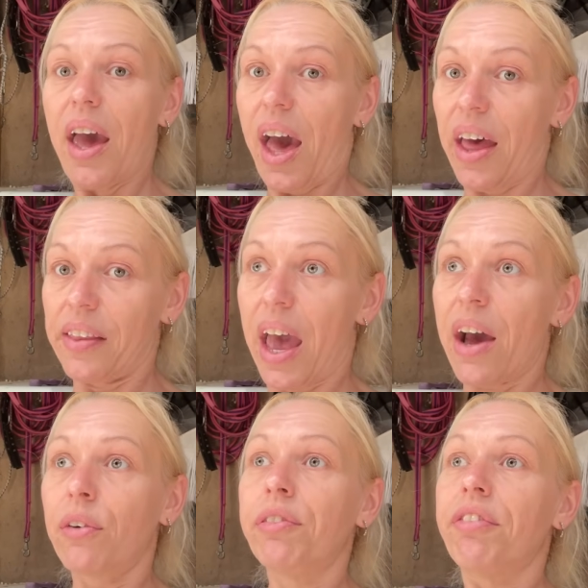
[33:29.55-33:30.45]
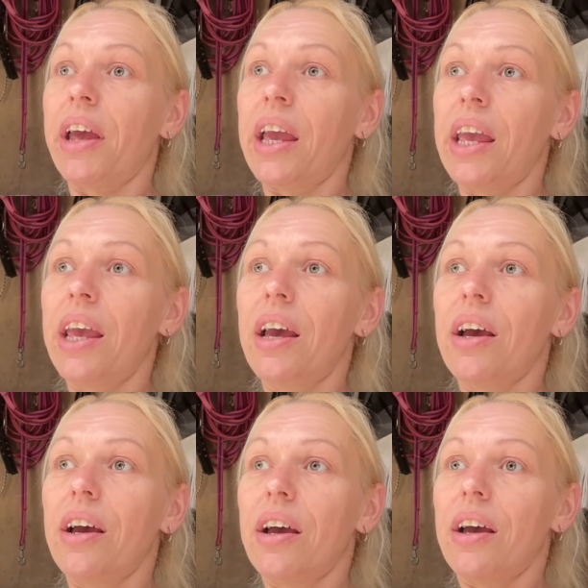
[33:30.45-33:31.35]
And Alfie,
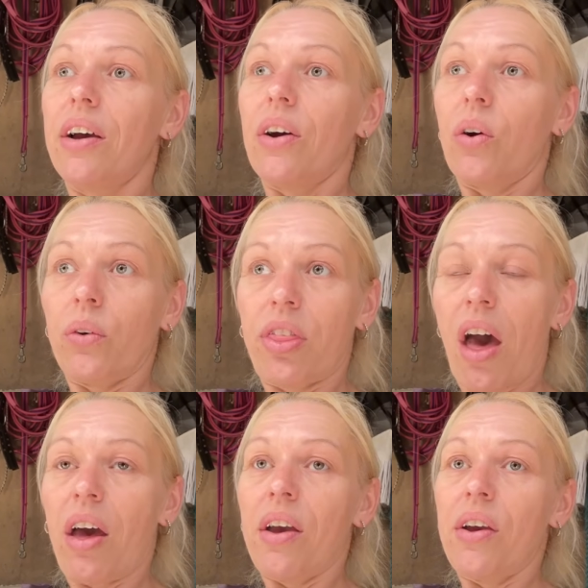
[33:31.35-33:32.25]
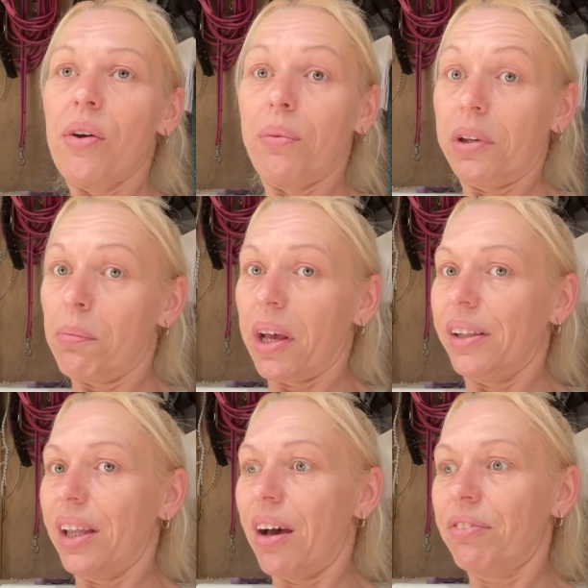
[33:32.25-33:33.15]
although would have made a
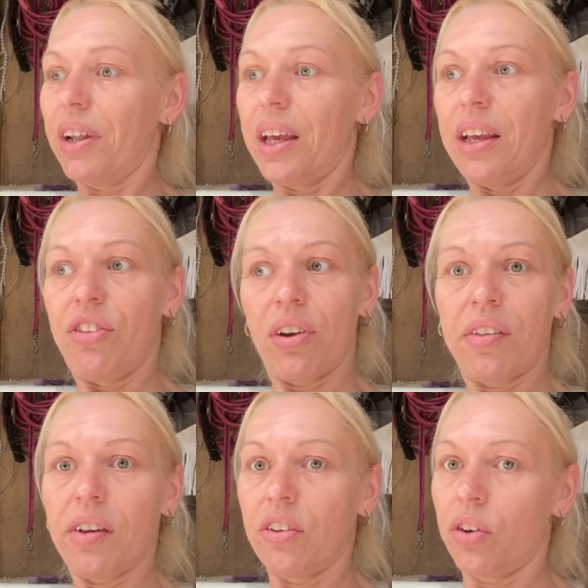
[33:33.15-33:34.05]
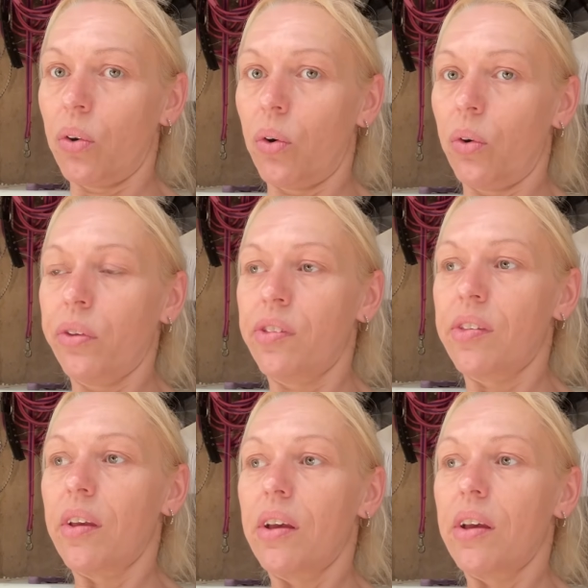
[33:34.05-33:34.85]
lovely dressage horse,